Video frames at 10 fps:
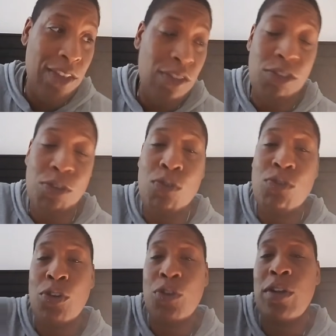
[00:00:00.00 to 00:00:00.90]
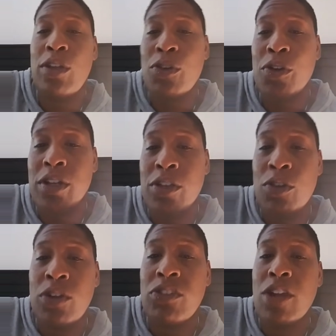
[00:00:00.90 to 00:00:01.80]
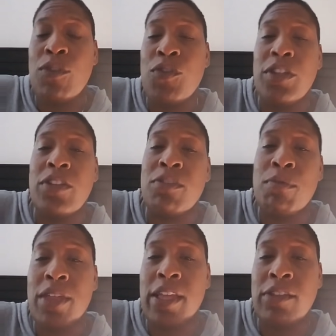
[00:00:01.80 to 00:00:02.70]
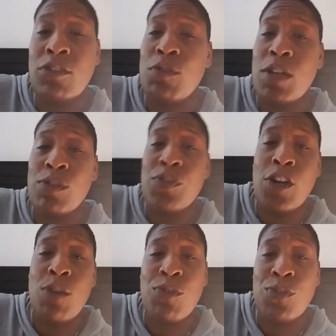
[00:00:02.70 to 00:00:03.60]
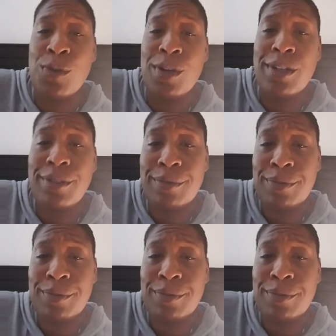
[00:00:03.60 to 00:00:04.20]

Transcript: soon you're going to start feeling some things that you've never felt before.